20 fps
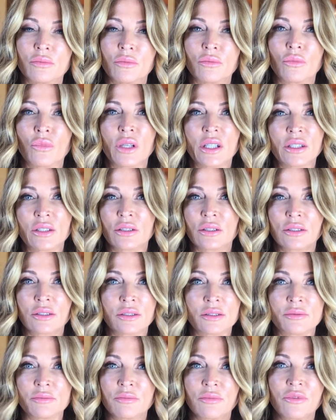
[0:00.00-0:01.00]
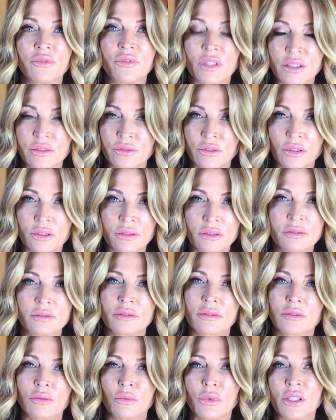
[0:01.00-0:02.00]
when you're fearful,
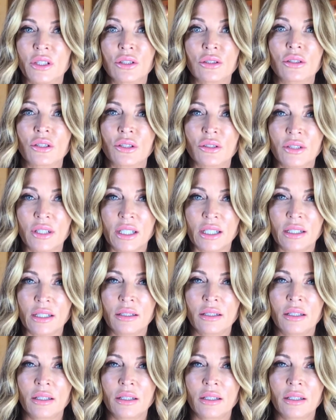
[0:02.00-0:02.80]
when you're hurting.